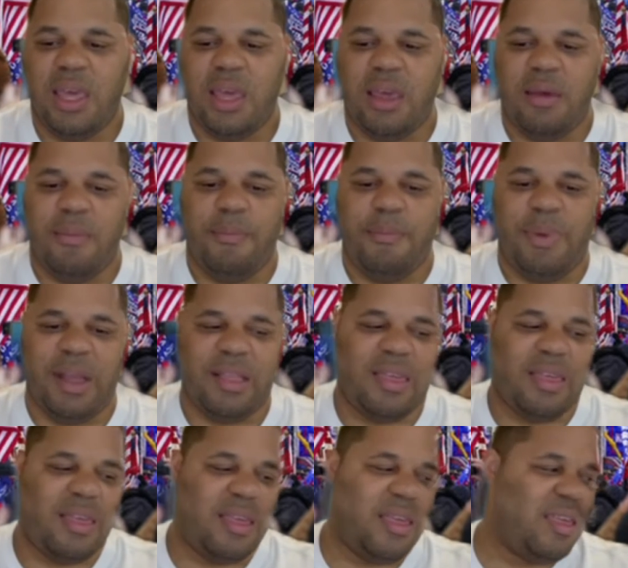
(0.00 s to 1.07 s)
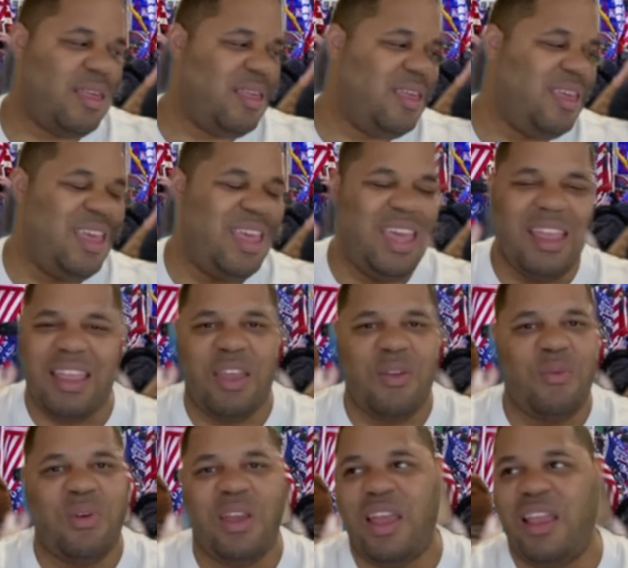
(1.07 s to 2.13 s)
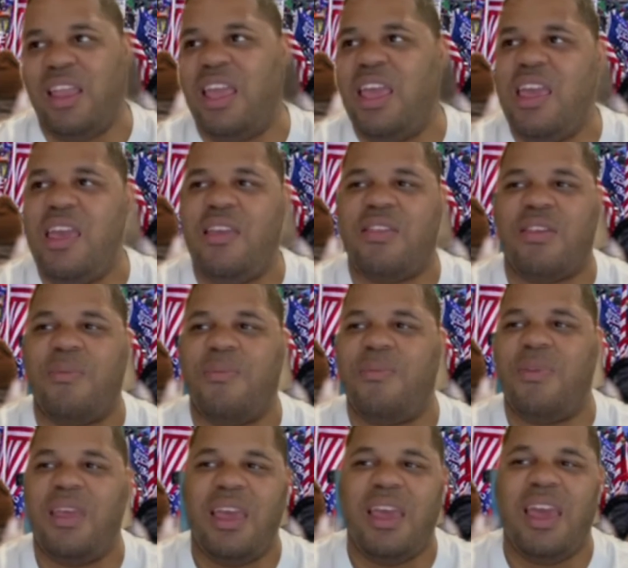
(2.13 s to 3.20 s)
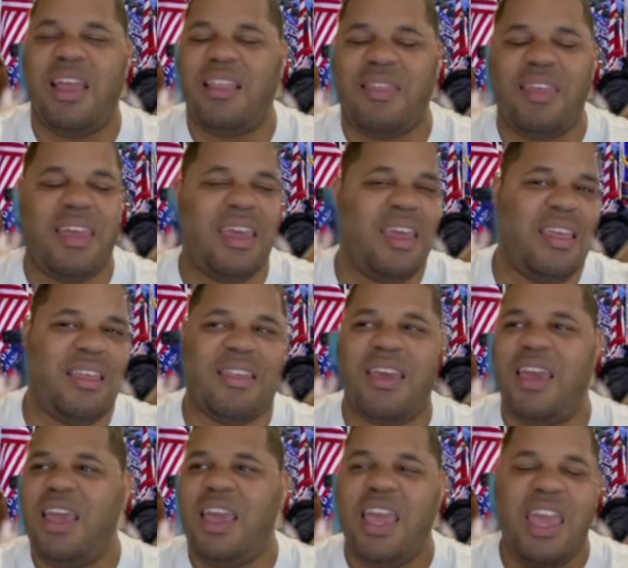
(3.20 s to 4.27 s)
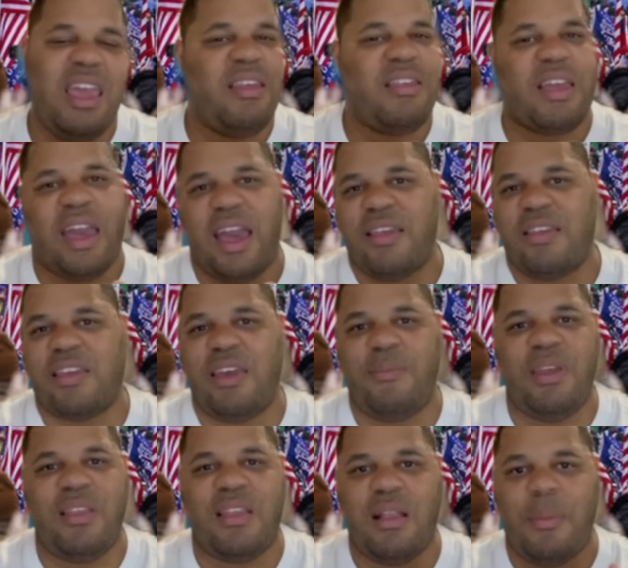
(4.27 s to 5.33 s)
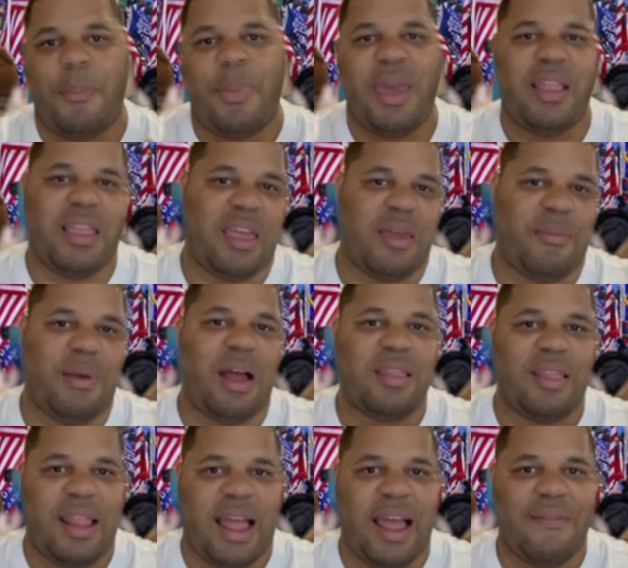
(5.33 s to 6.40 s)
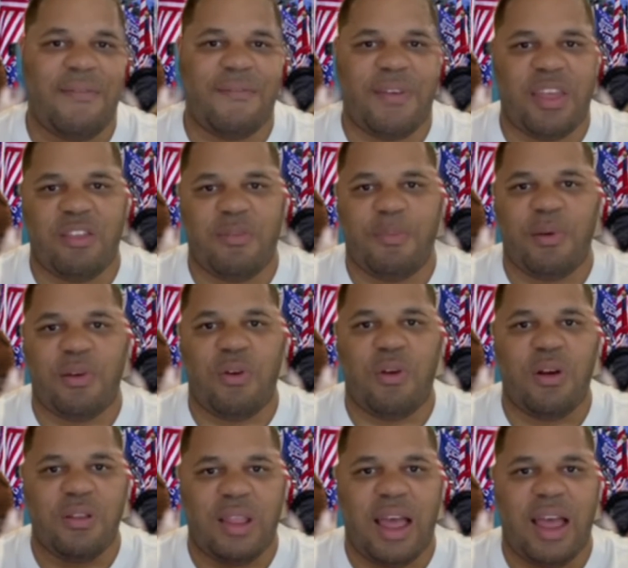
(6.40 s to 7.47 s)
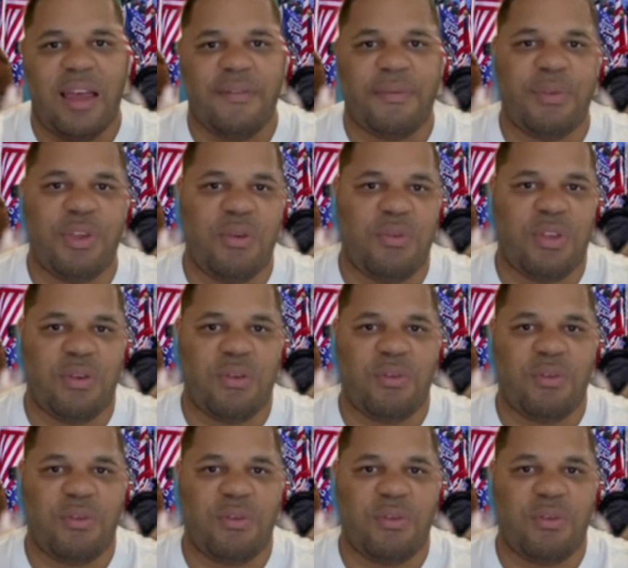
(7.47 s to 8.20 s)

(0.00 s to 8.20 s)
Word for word: but he didn't, and he's, and the thing is, he's asking me to debate him on live Facebook or live YouTube.